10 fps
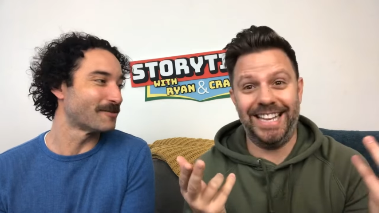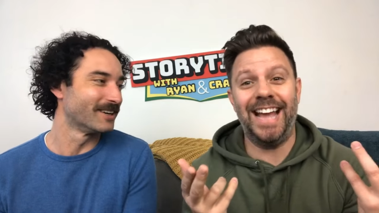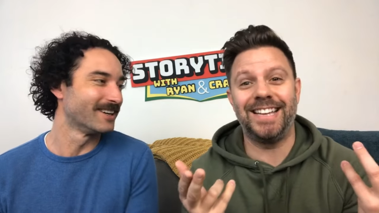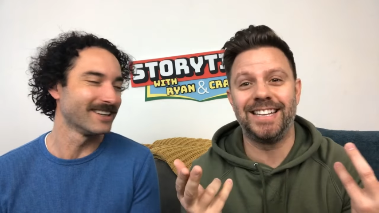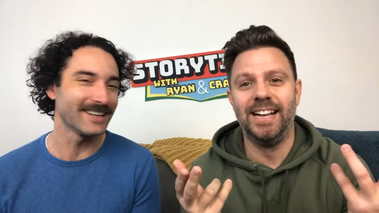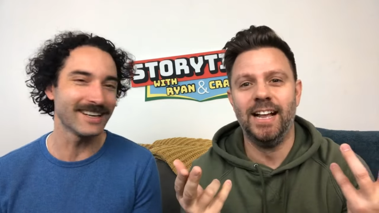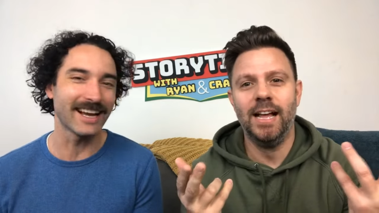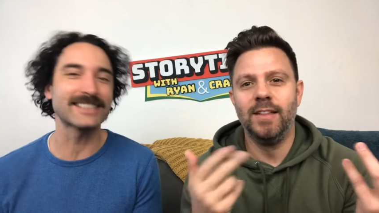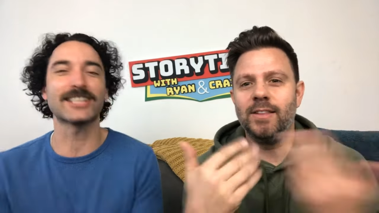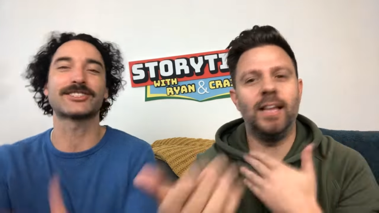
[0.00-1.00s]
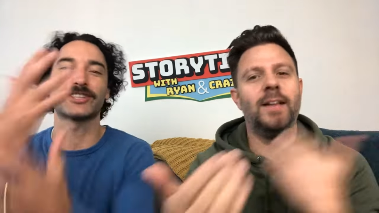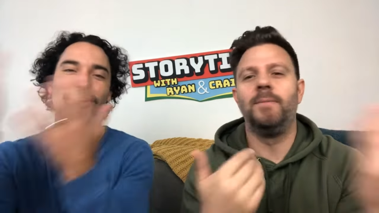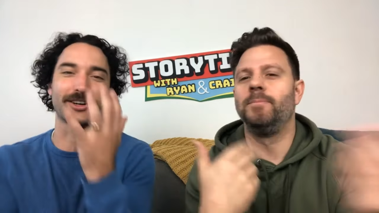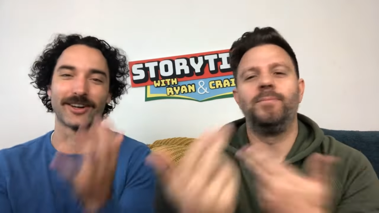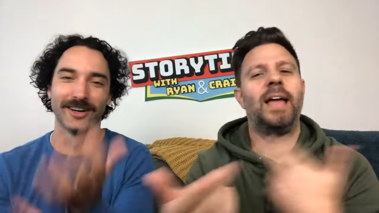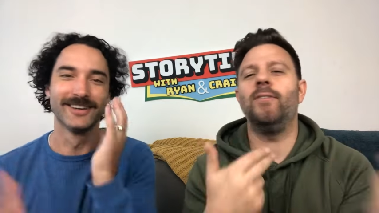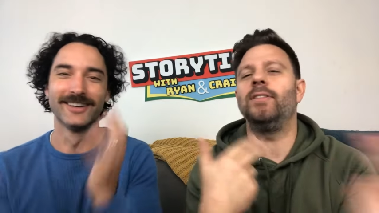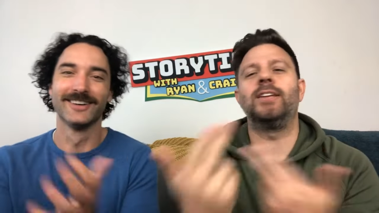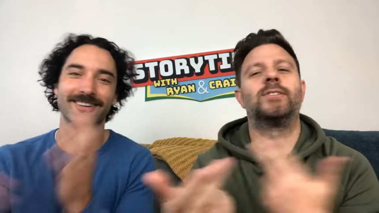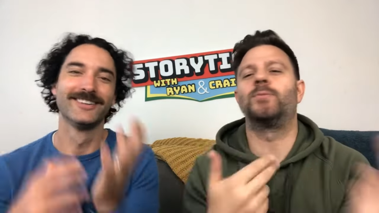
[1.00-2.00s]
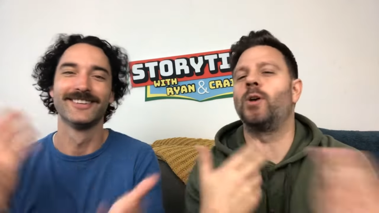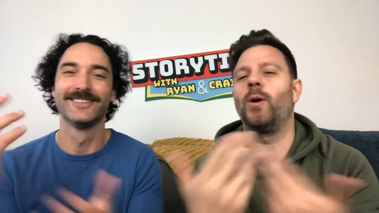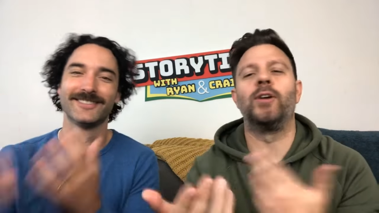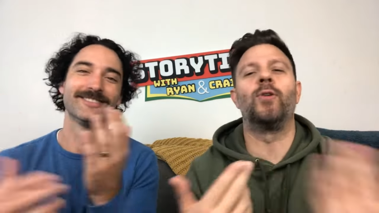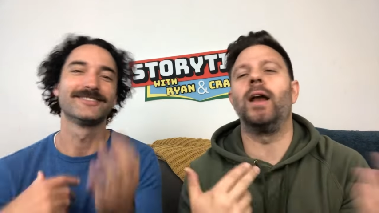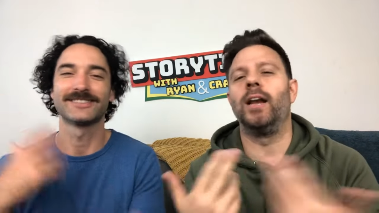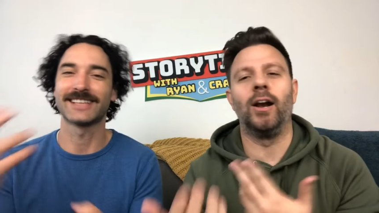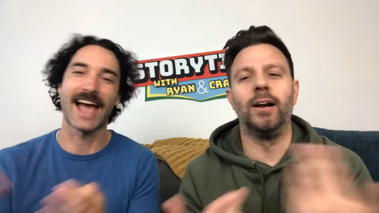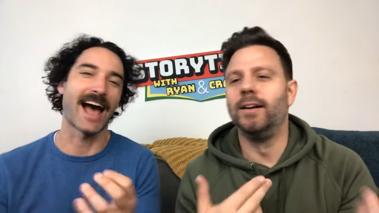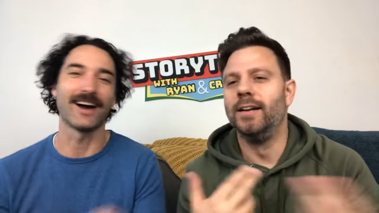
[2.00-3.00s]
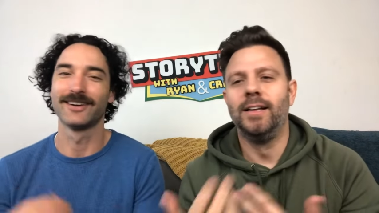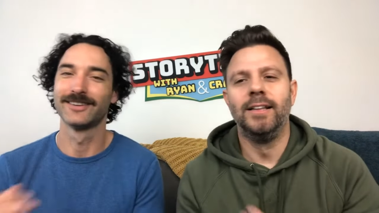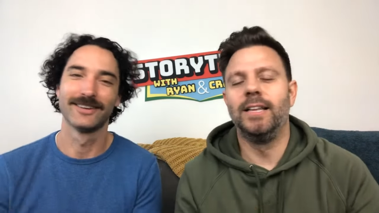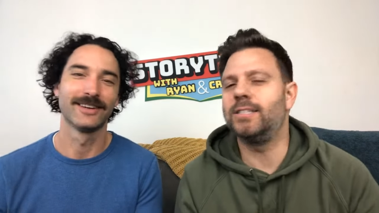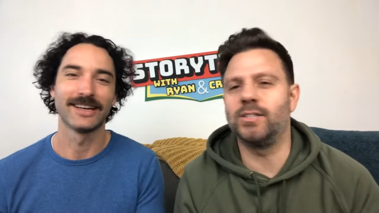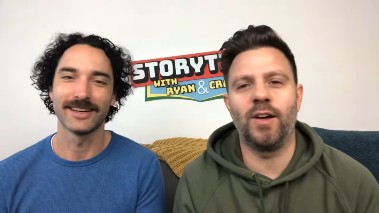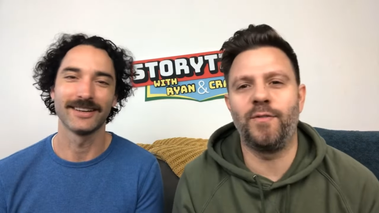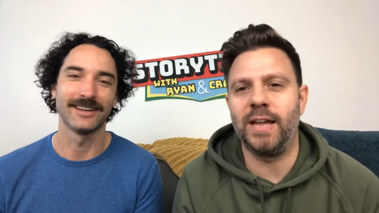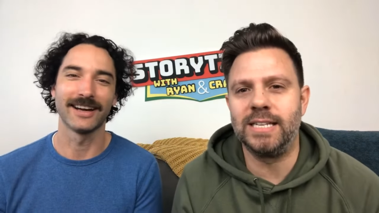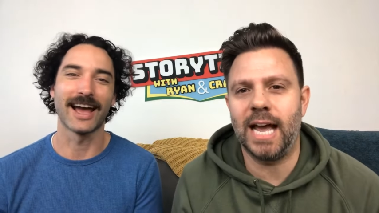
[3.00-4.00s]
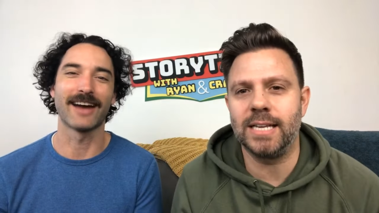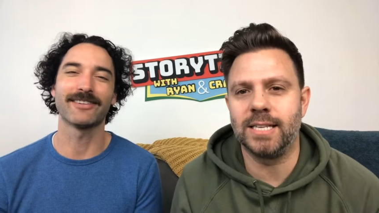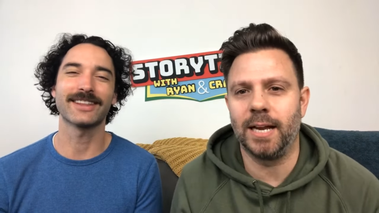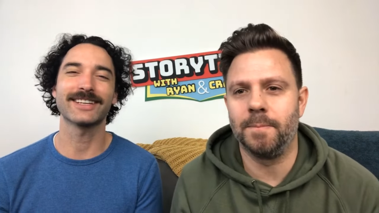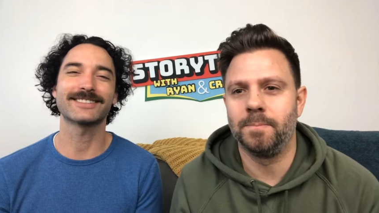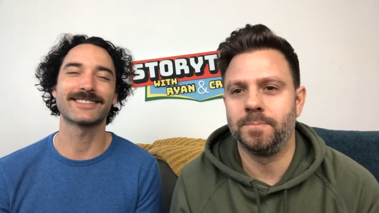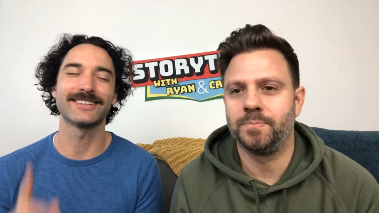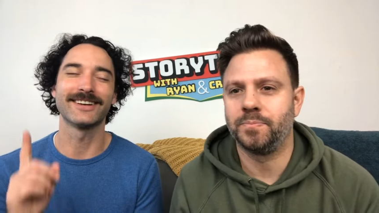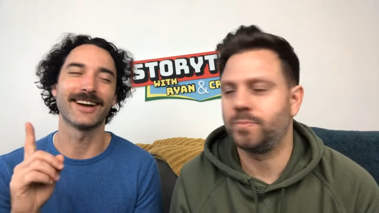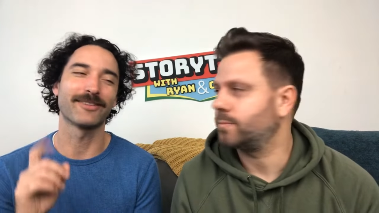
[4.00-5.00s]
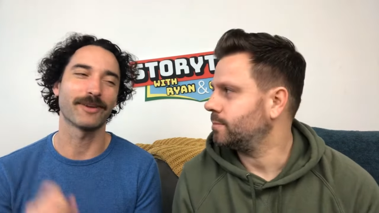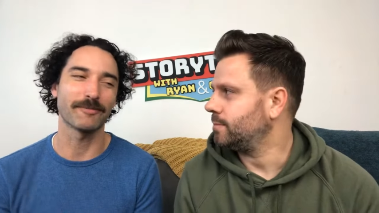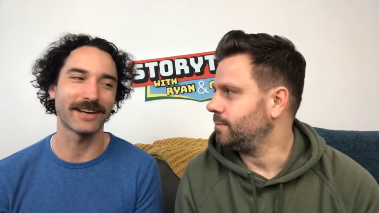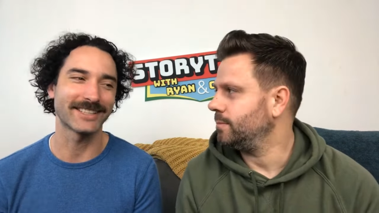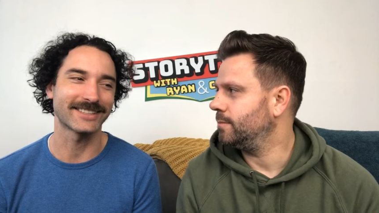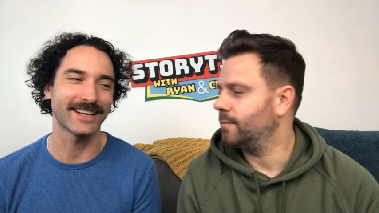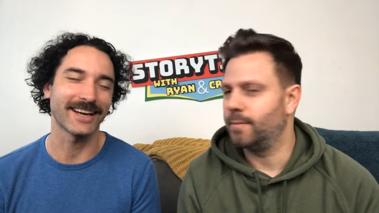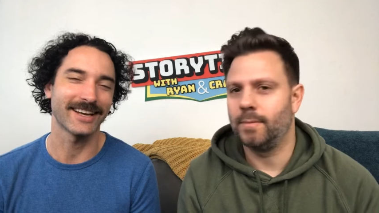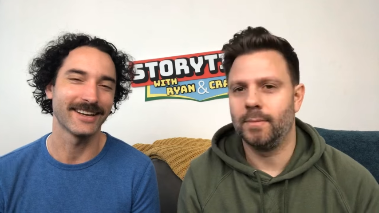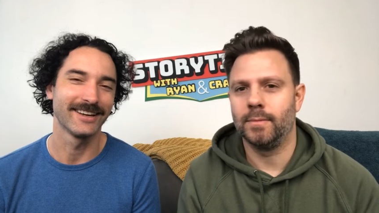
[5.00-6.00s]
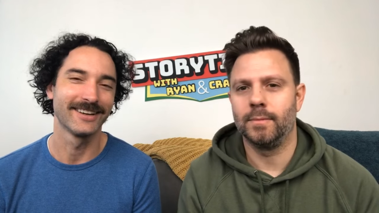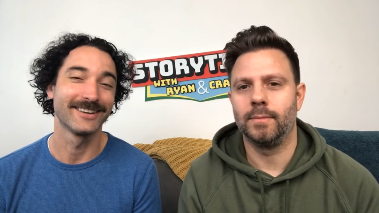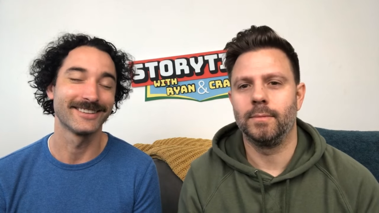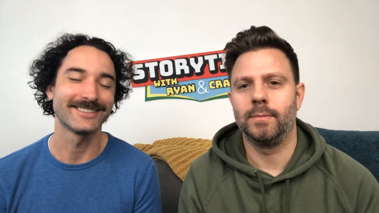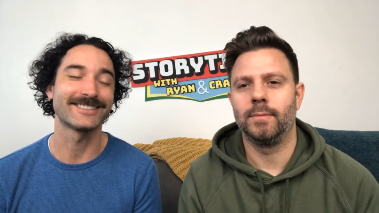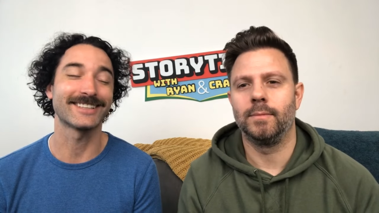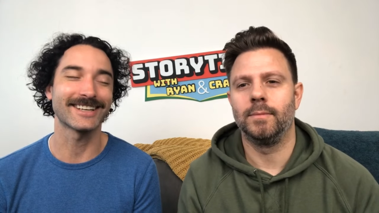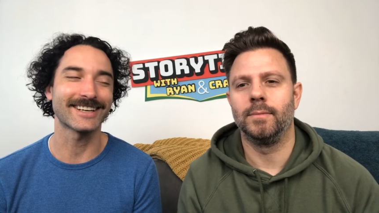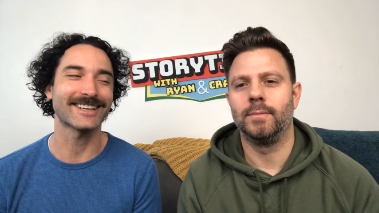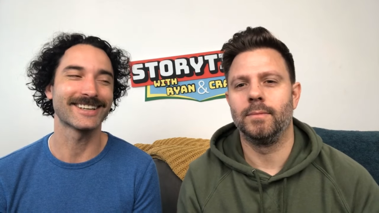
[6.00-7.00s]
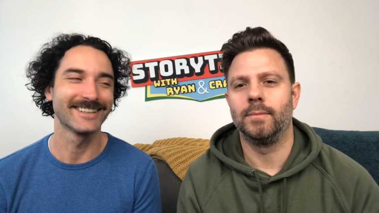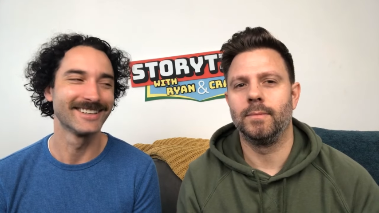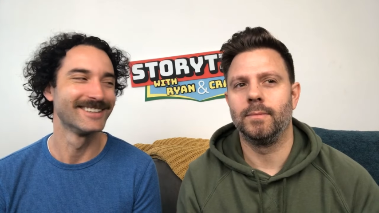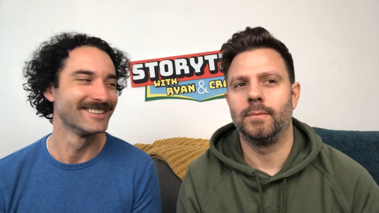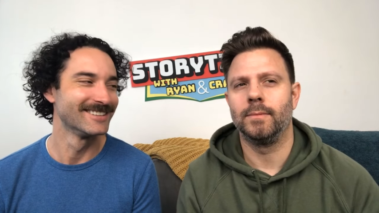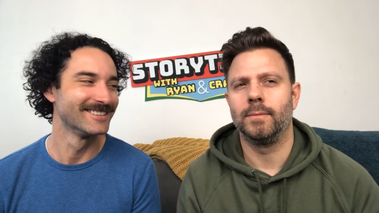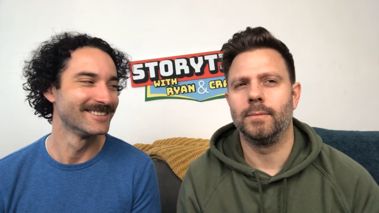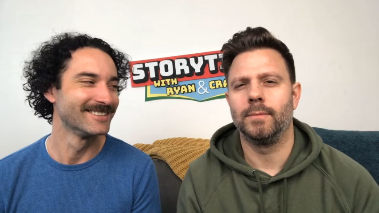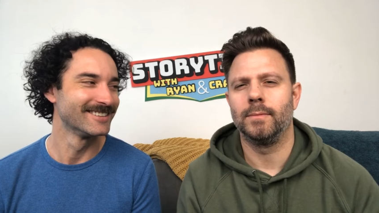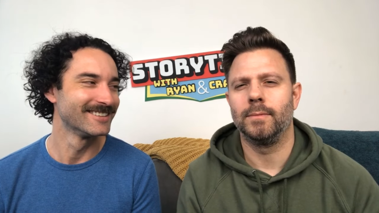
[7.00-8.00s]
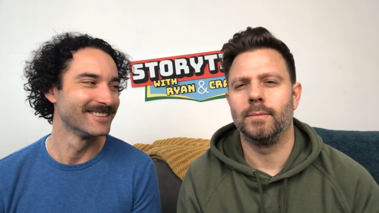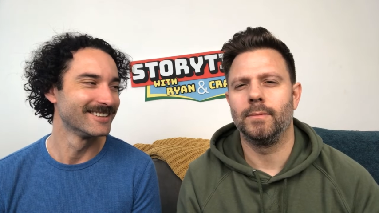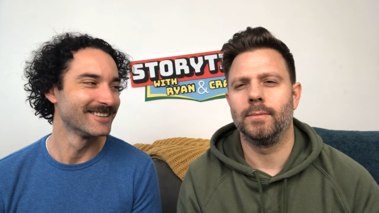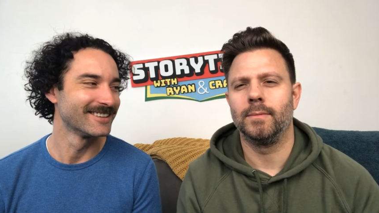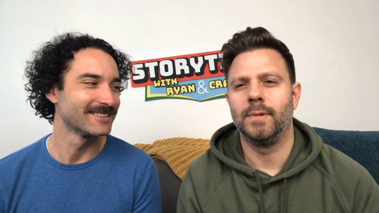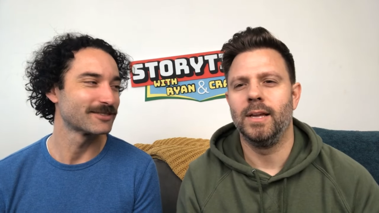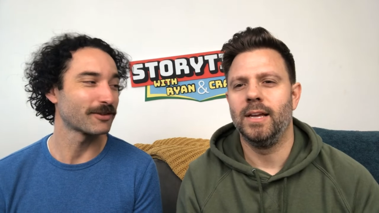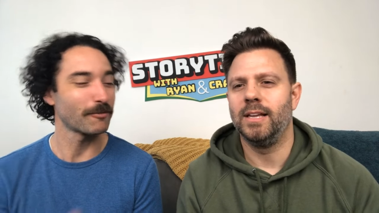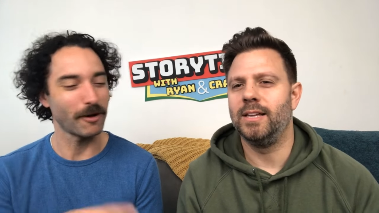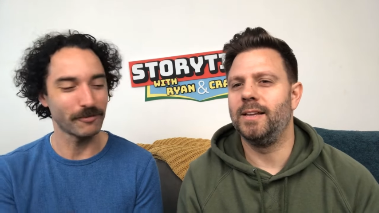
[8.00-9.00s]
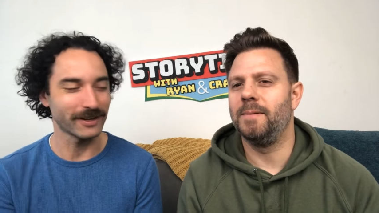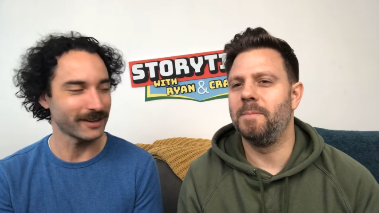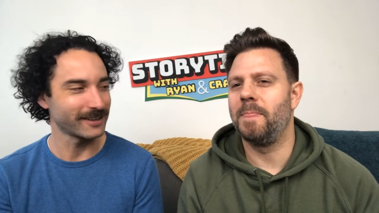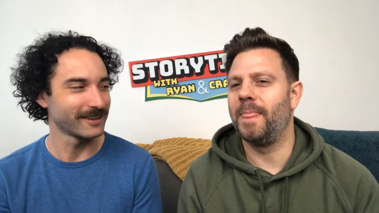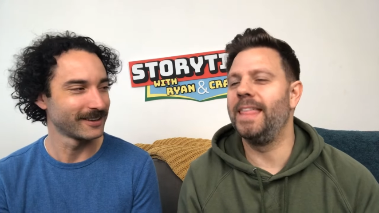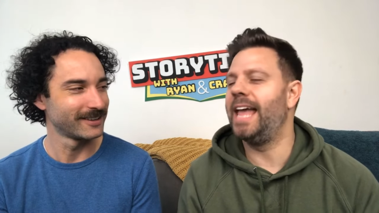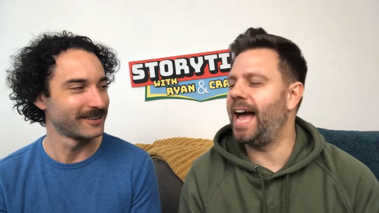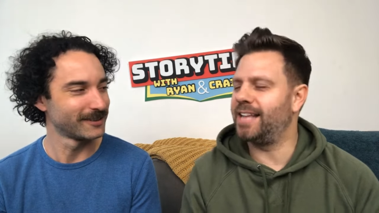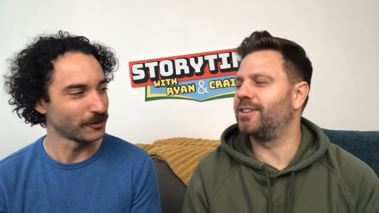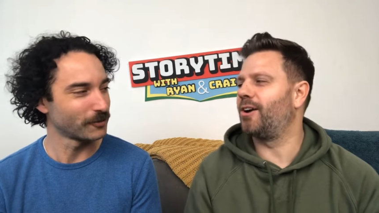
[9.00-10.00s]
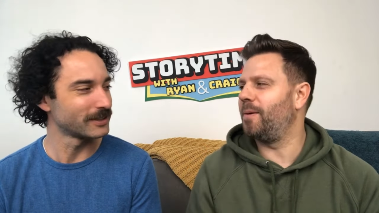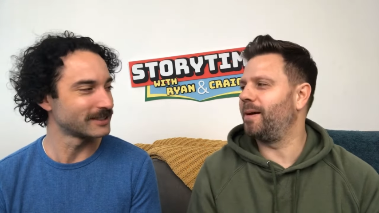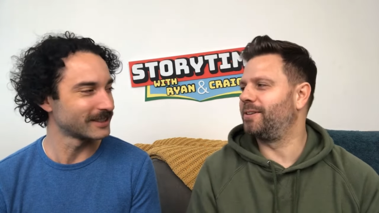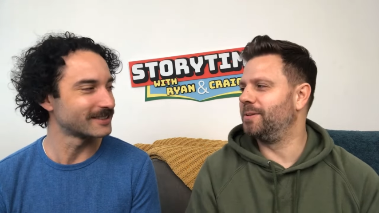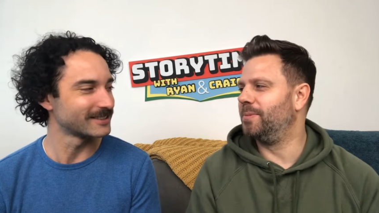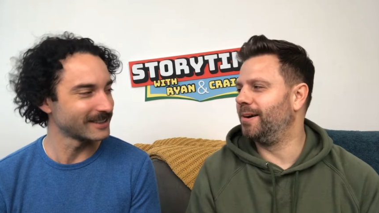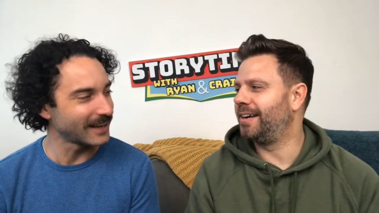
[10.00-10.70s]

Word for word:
Speaker 1: yes. It's a circle. Everything's going great here. Yeah. This is all fantastic. Everything's,
Speaker 2: if I may say, sick. It's from our book.
Speaker 1: Yeah, it's a callback just, to the book.